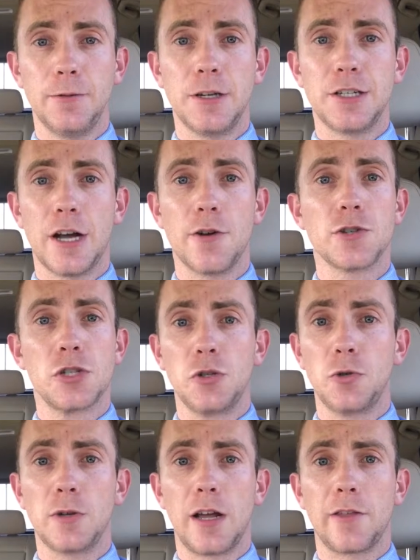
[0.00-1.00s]
reach out
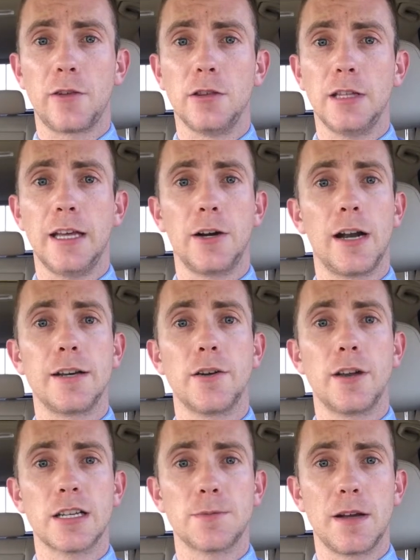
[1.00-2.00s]
sooner rather than later. I
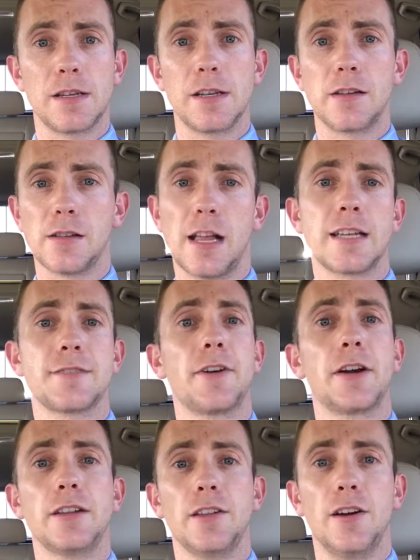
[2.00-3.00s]
don't expect it to last
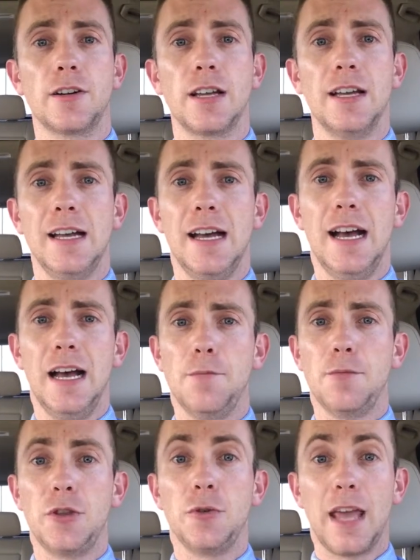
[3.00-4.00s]
very long.
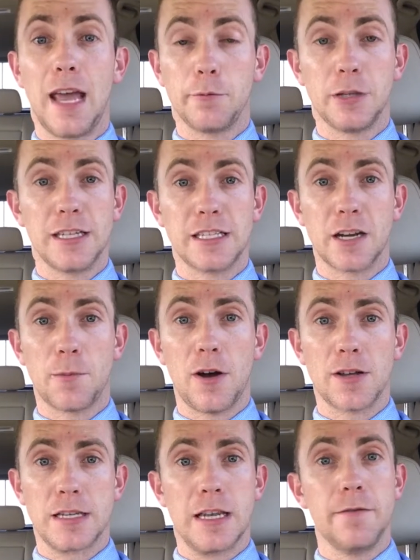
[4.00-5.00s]
Um, you can place a
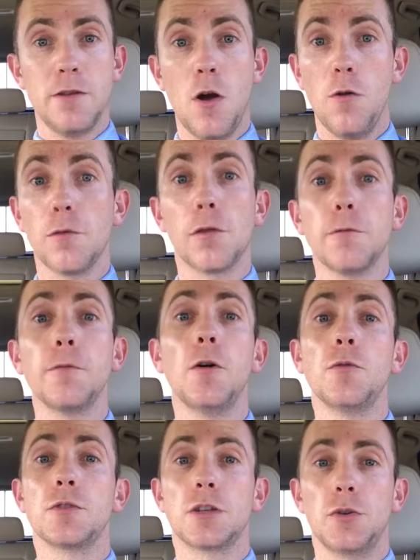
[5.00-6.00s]
deposit even over the
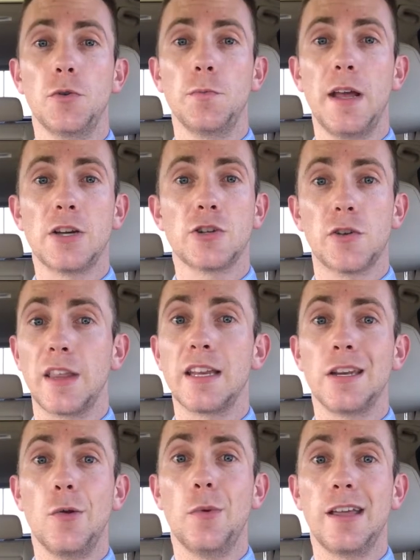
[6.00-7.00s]
phone to make sure
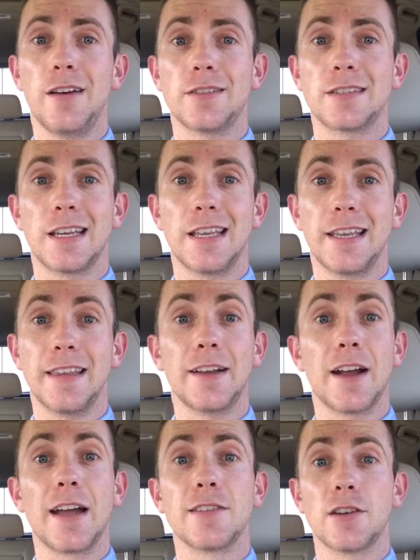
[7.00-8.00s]
that nobody else can get
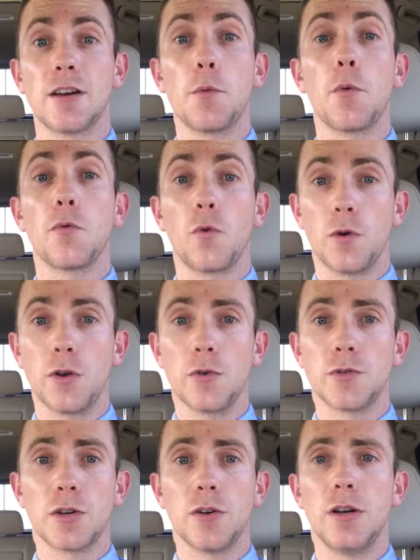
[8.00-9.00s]
their hands on it before
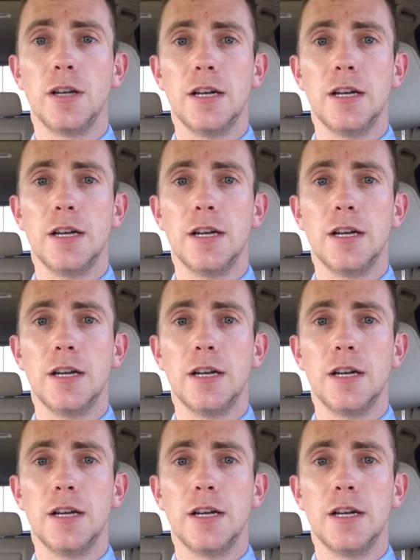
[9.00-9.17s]
you. So